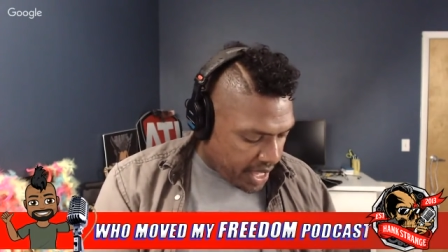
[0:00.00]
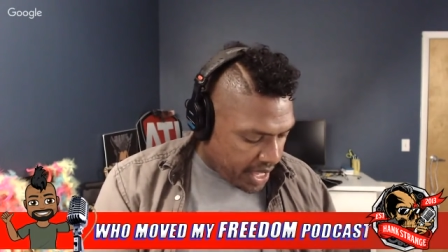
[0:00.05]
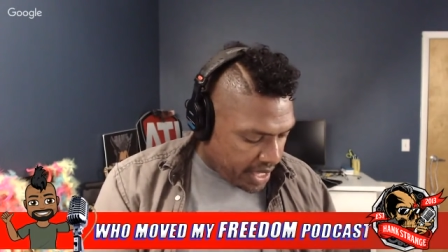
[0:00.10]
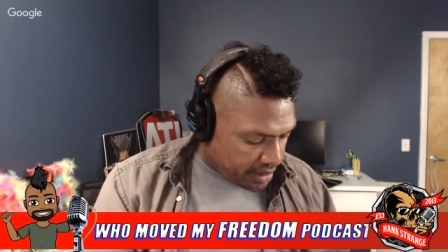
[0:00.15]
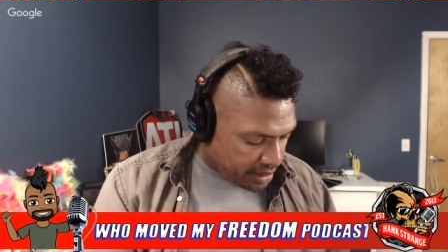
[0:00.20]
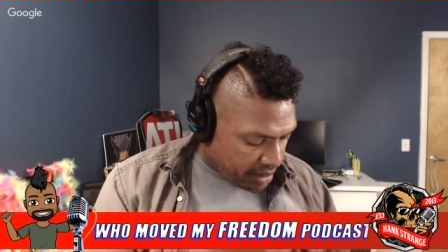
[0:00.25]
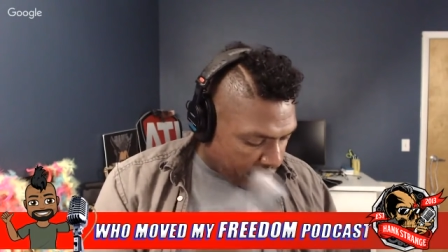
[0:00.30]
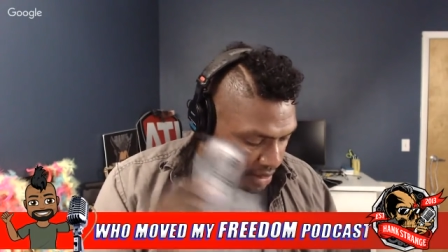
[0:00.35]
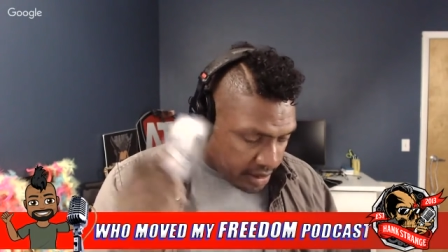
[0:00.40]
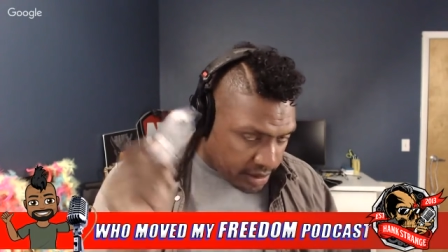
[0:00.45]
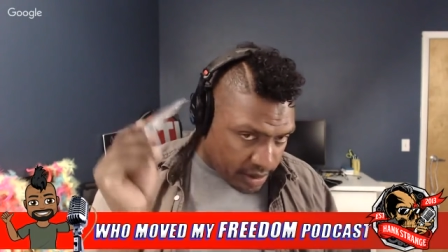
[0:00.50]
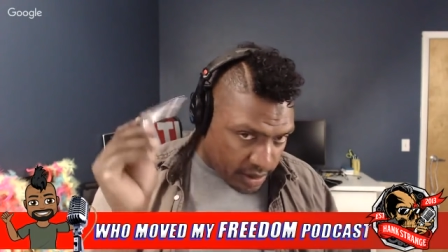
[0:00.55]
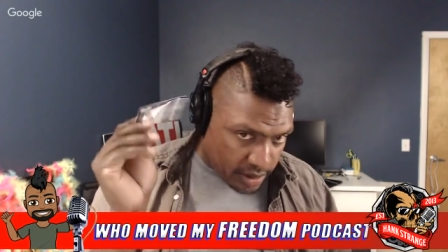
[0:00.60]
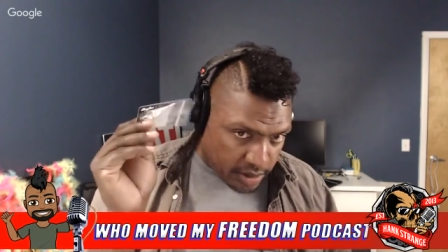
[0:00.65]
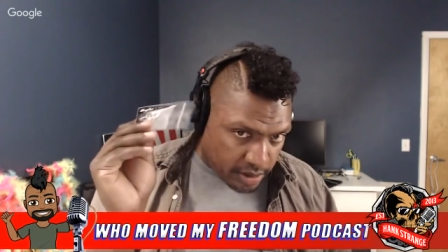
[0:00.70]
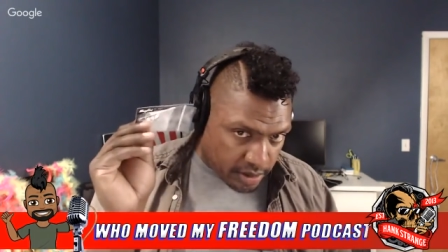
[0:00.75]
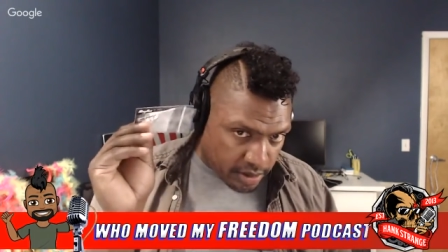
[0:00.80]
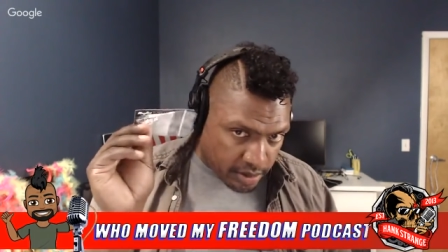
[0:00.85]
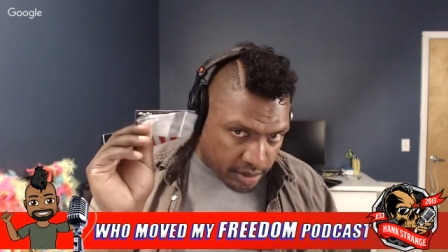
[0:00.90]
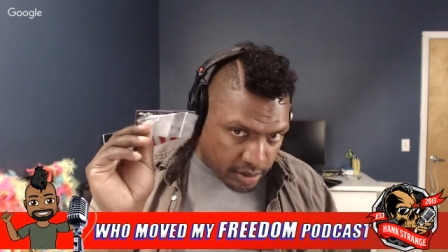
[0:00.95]
the mag
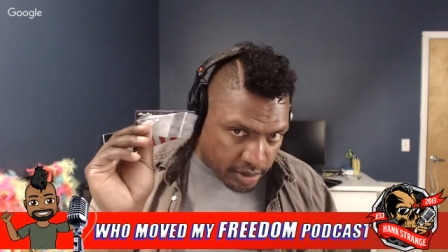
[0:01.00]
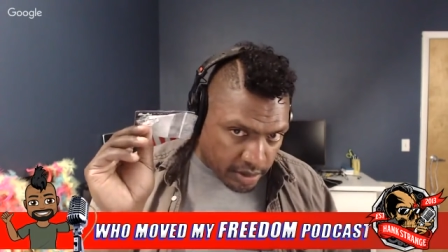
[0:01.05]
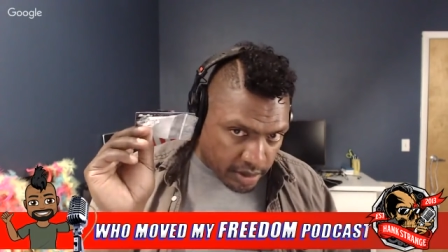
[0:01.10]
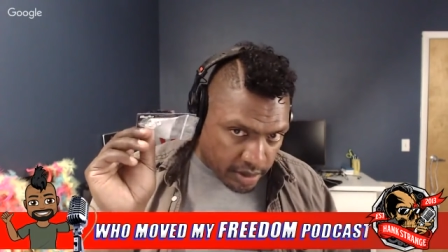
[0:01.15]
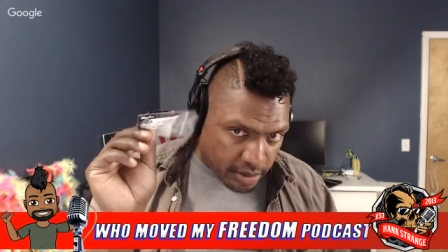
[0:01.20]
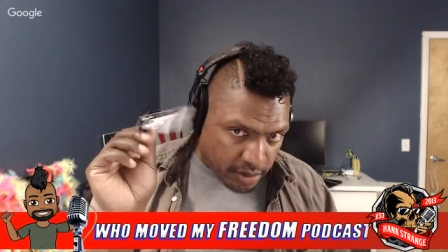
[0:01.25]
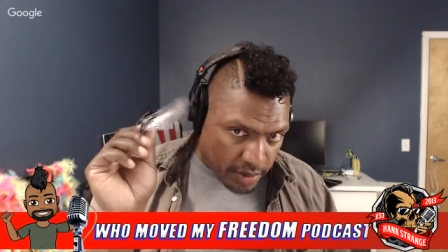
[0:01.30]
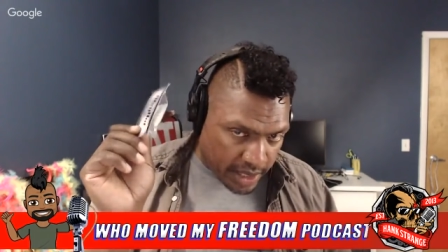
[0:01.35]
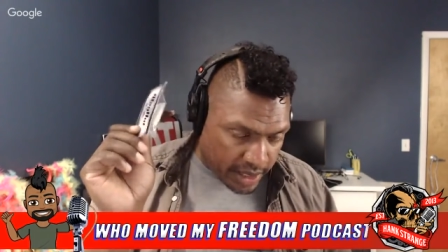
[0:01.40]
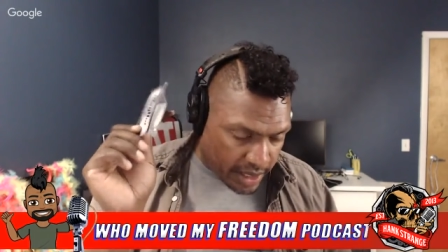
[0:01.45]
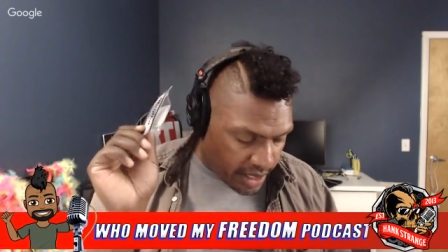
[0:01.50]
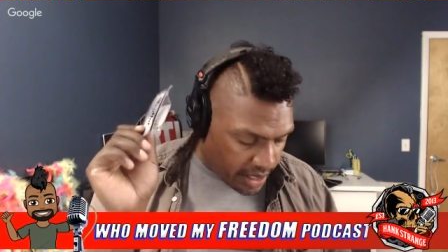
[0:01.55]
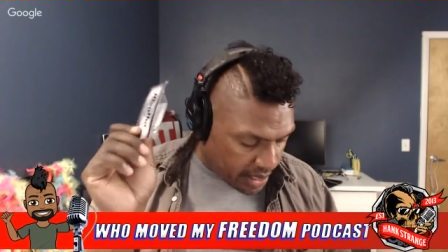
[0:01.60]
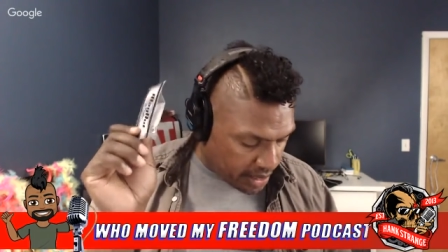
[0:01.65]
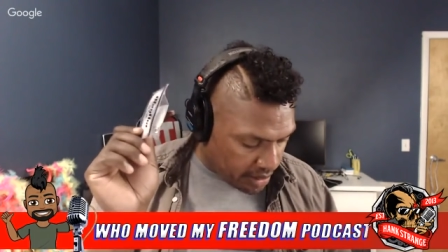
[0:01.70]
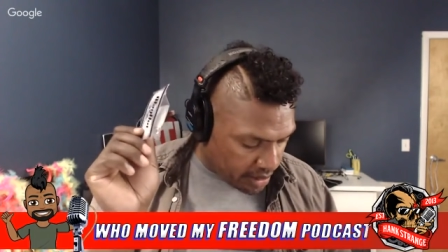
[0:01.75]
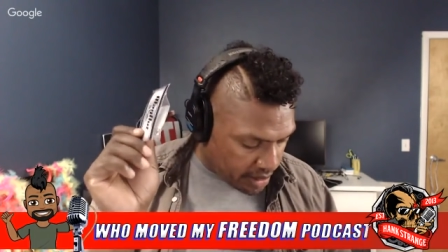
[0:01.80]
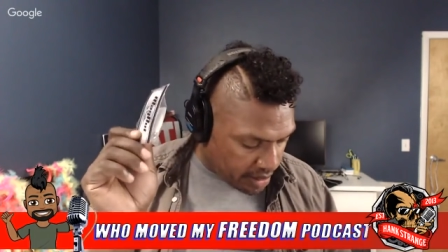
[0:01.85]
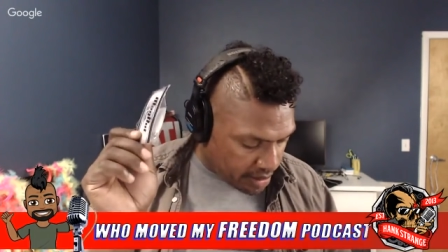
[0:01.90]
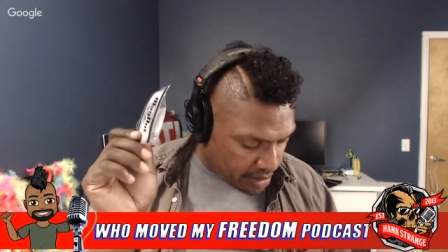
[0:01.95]
nuts, the
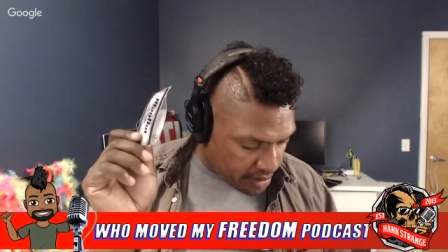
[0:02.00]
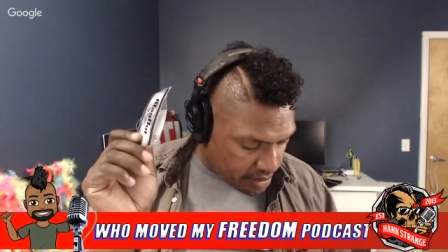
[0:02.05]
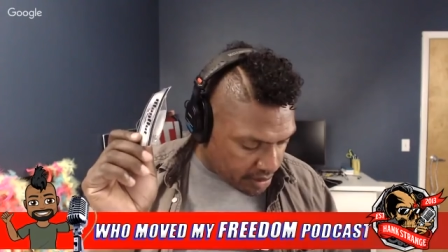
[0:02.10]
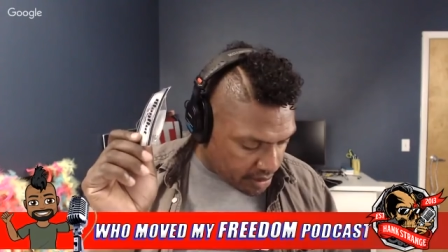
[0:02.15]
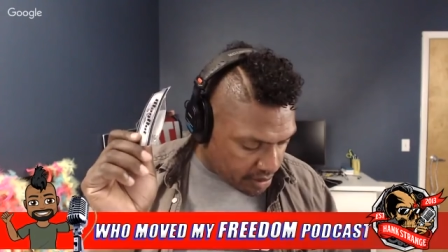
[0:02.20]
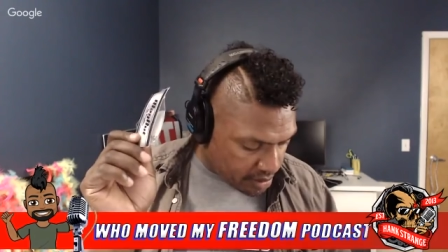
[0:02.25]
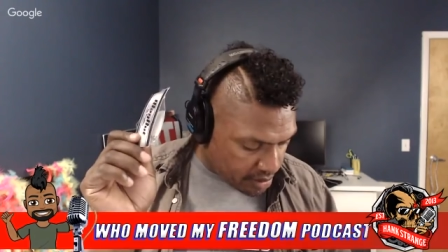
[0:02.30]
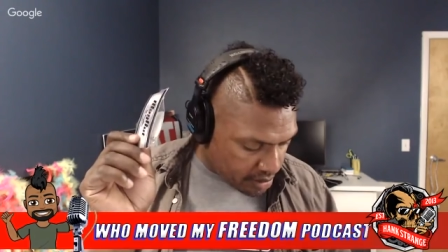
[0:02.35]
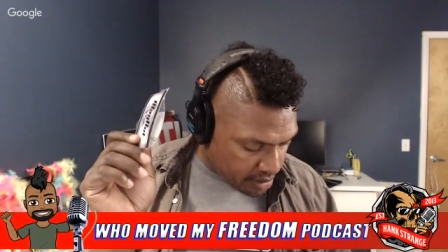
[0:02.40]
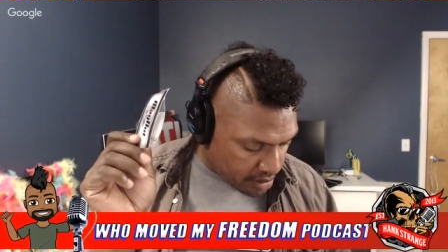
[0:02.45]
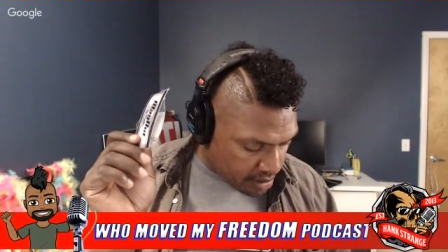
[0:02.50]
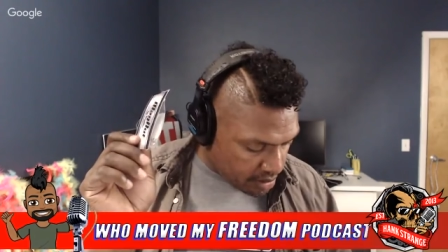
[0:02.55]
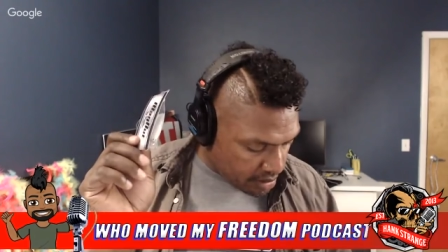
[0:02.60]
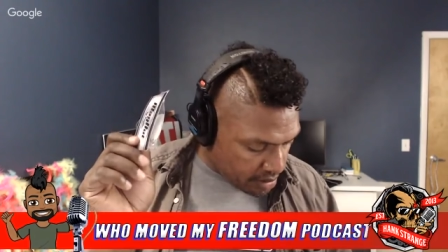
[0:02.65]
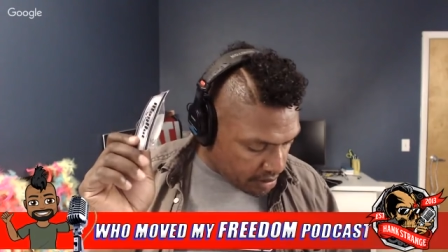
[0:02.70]
magnetic nuts,